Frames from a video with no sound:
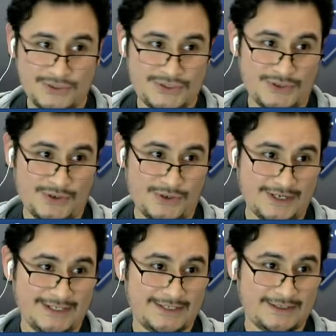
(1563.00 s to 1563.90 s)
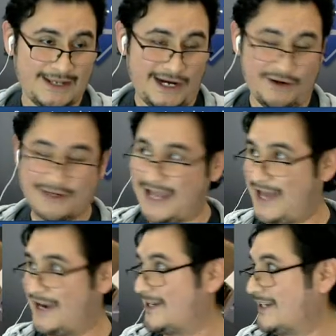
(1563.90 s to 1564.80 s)
Jordan, Air
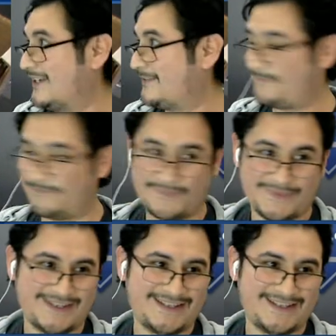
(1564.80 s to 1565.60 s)
Canada. Air Canada.